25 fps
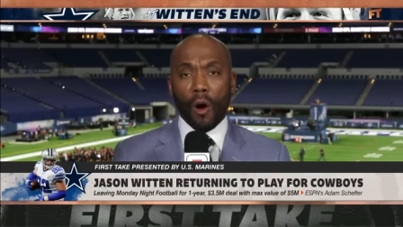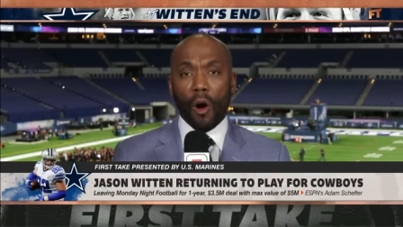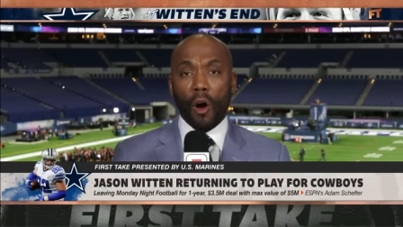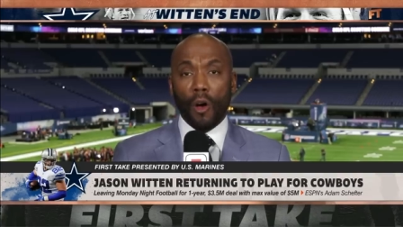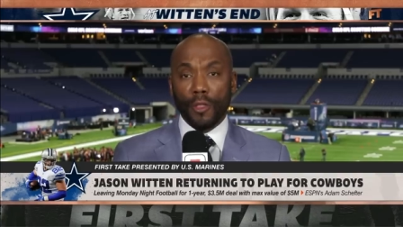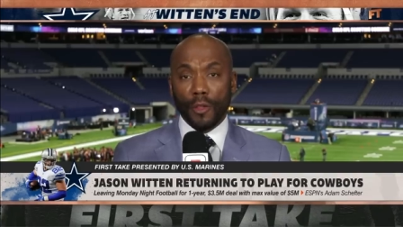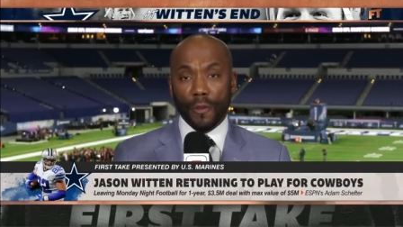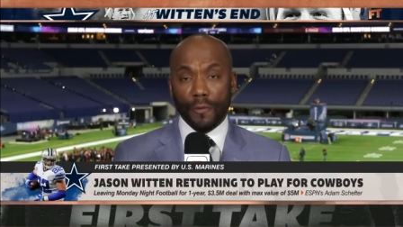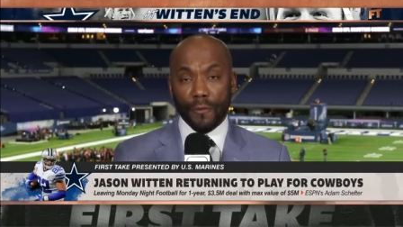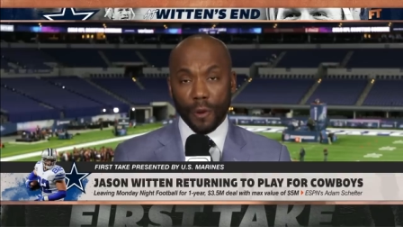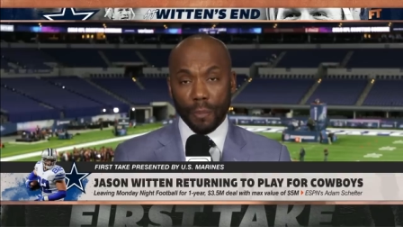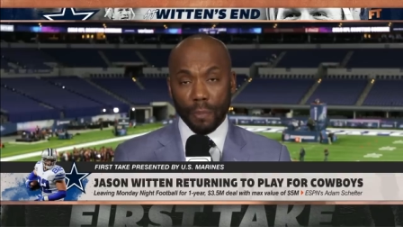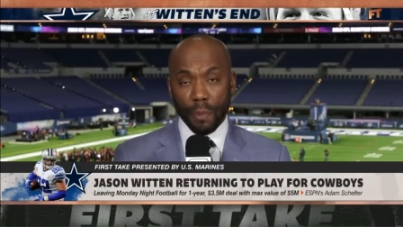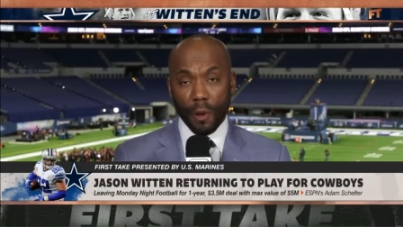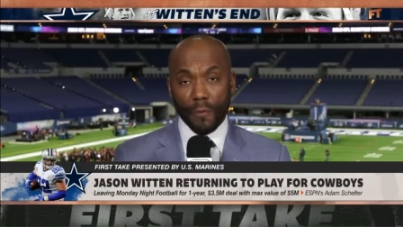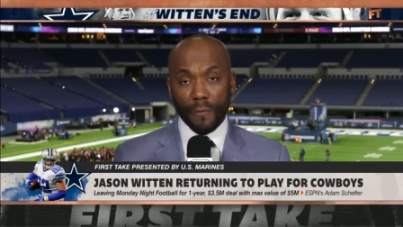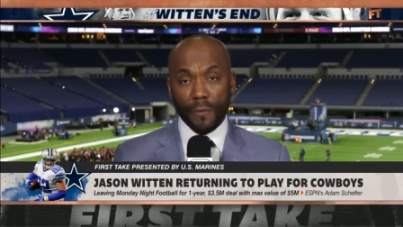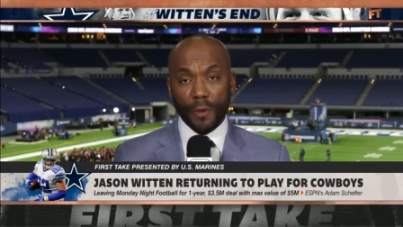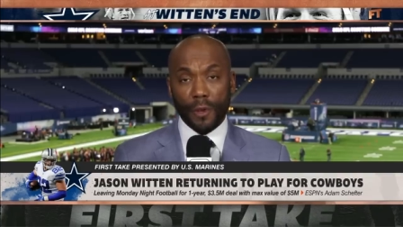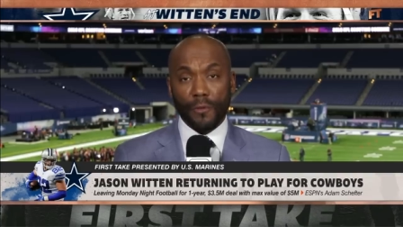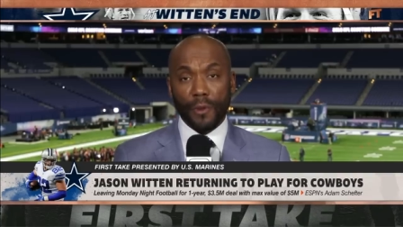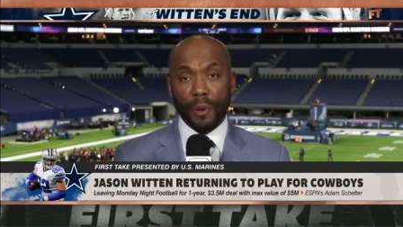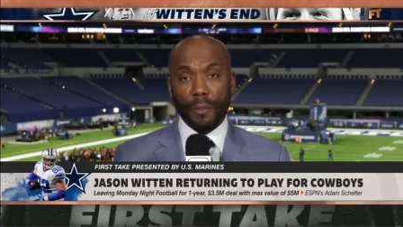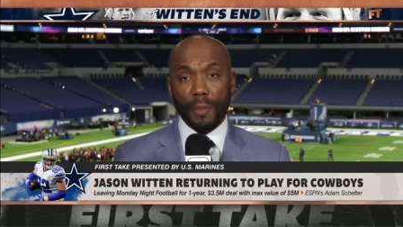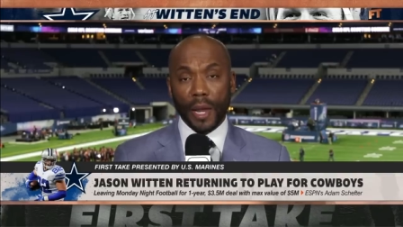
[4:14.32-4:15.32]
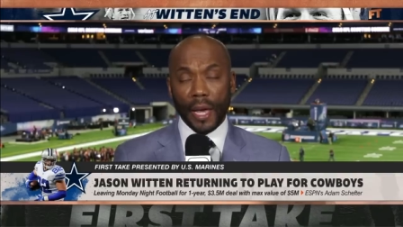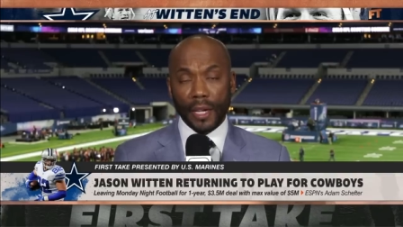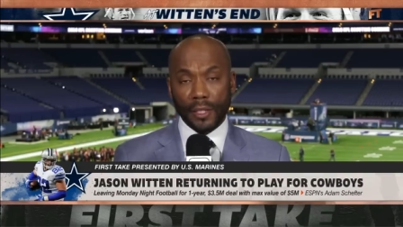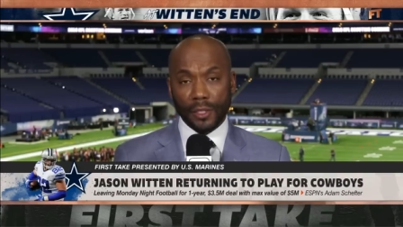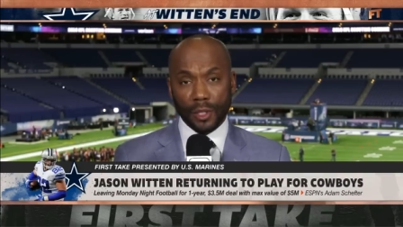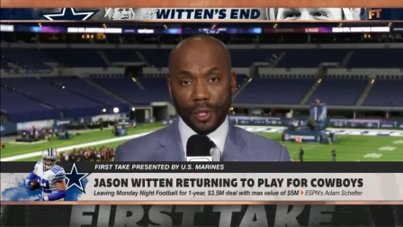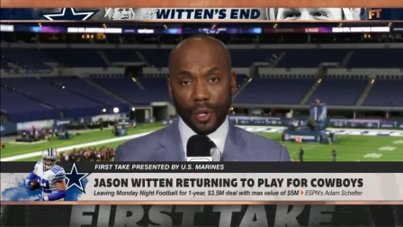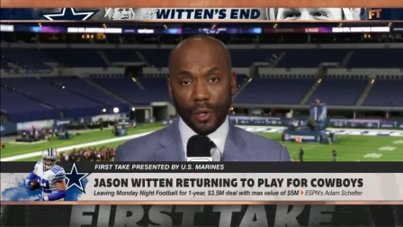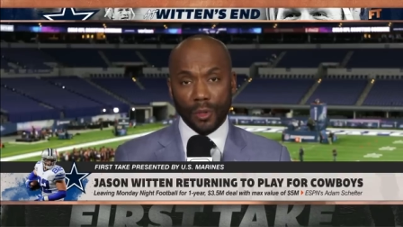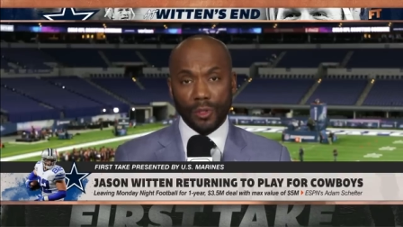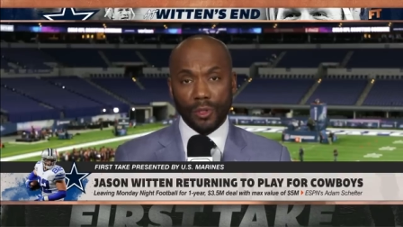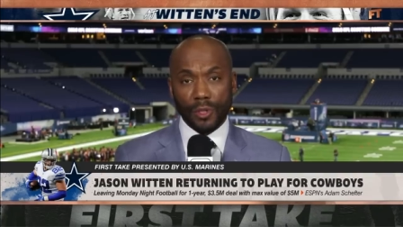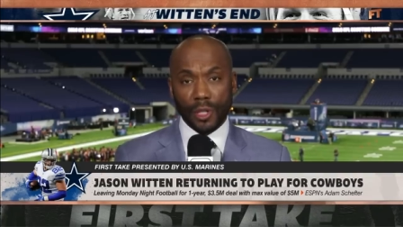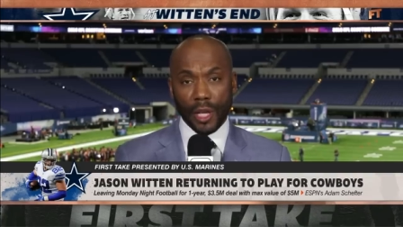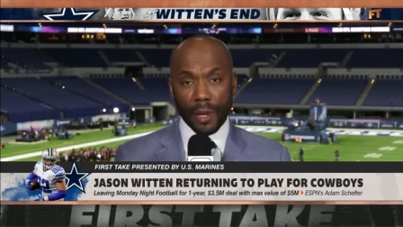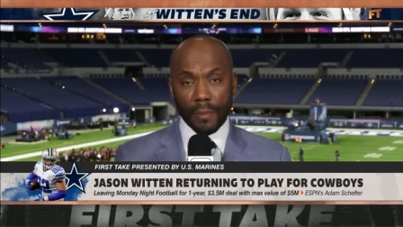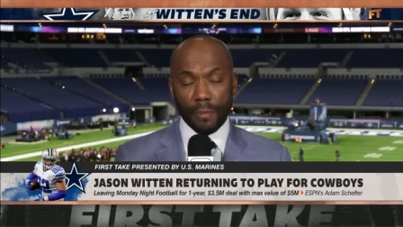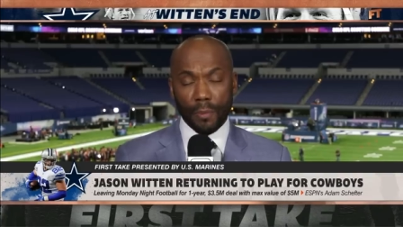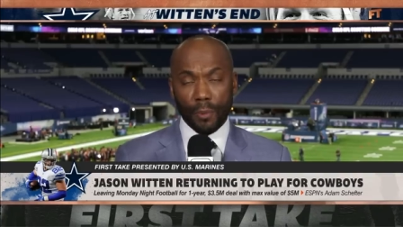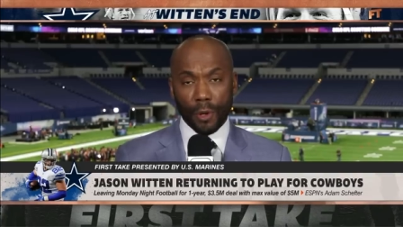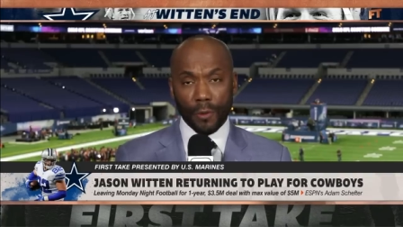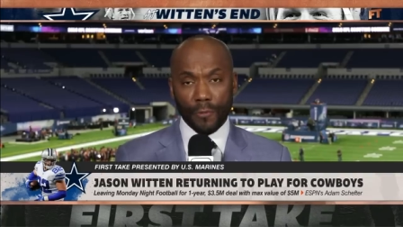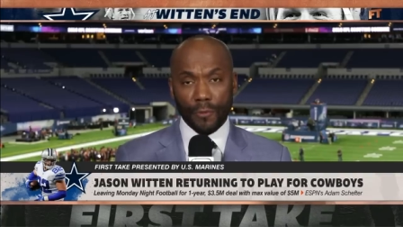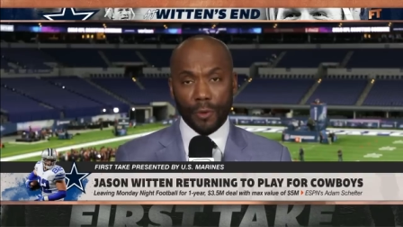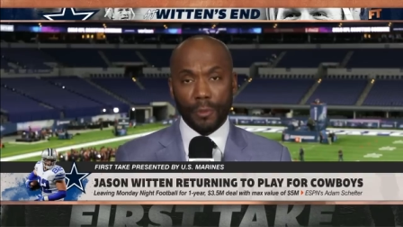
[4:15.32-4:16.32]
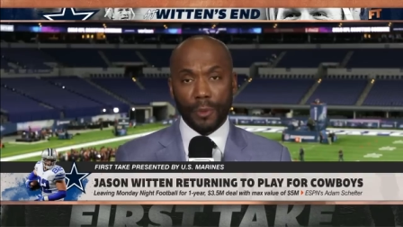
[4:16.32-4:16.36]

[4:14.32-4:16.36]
on the football field from an X and O standpoint,